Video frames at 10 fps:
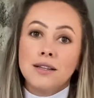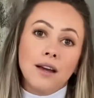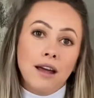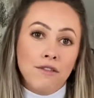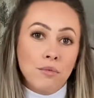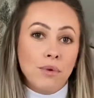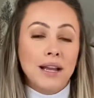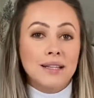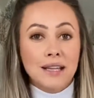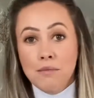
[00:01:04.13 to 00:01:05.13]
I have the
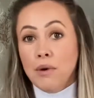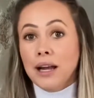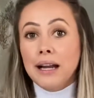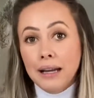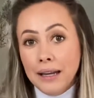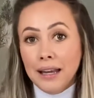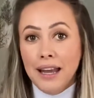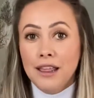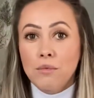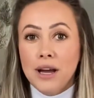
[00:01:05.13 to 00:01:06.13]
brands in my clinic
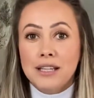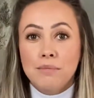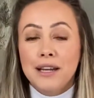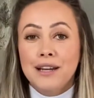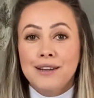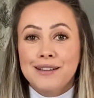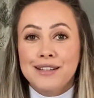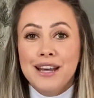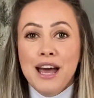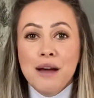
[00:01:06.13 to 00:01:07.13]
in the West Midlands,
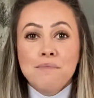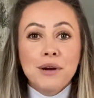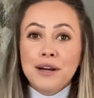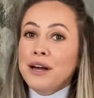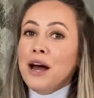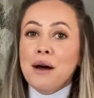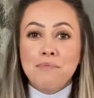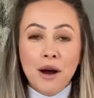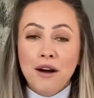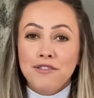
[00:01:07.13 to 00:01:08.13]
but
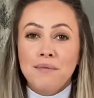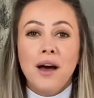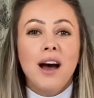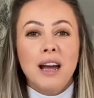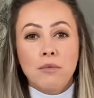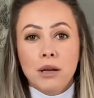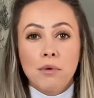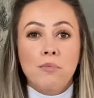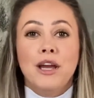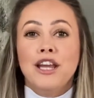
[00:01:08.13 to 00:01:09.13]
apart from that, I am going to be
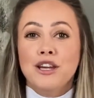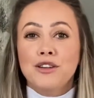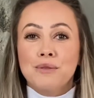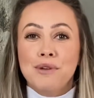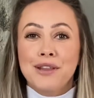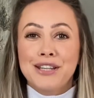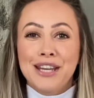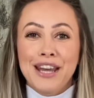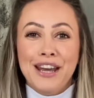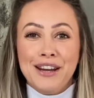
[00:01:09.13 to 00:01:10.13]
bringing you some other
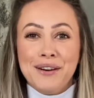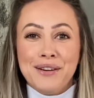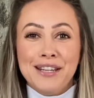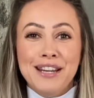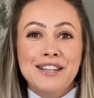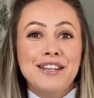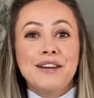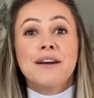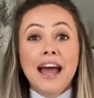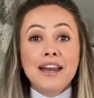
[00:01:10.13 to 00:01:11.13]
skincare content too.
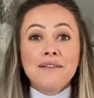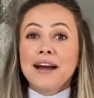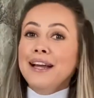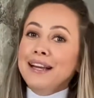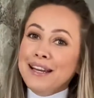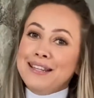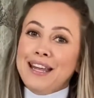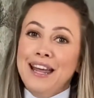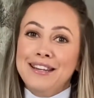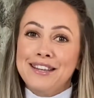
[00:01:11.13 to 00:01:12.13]
Anyway, let's
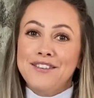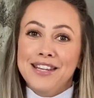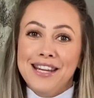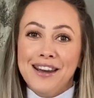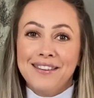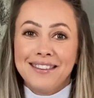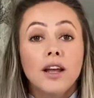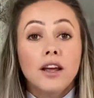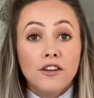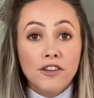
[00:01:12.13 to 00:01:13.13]
get into the video.
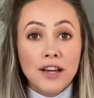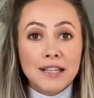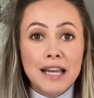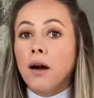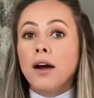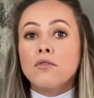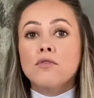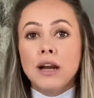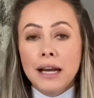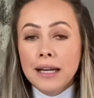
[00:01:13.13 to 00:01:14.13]
Firstly, I
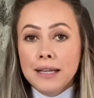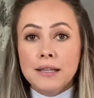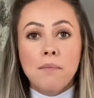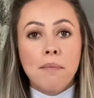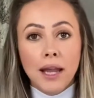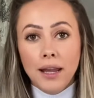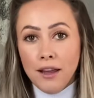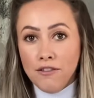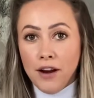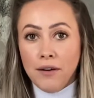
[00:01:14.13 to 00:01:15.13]
really need to make
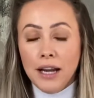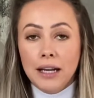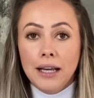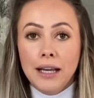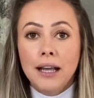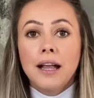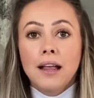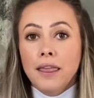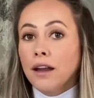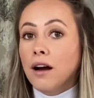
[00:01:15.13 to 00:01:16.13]
it very clear
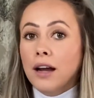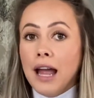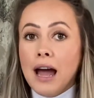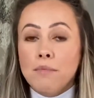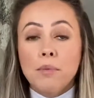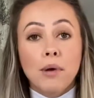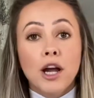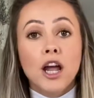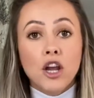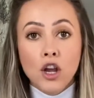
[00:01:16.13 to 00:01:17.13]
that I am
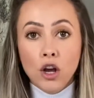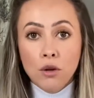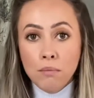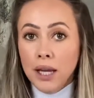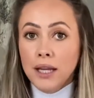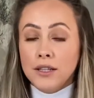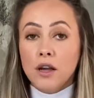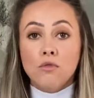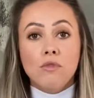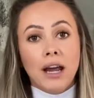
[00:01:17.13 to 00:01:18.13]
by no means
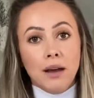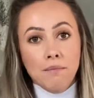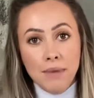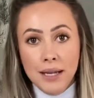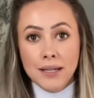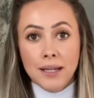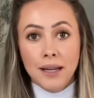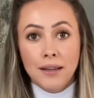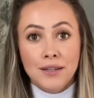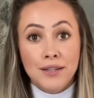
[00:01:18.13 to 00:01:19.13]

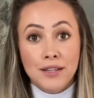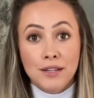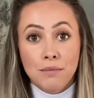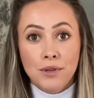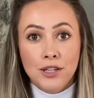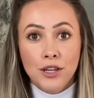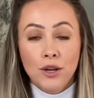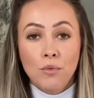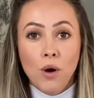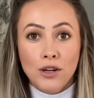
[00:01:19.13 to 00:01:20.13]
recommending the system to you
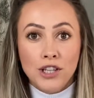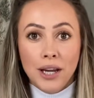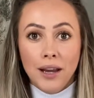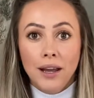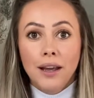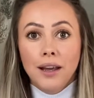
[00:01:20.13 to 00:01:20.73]
watching.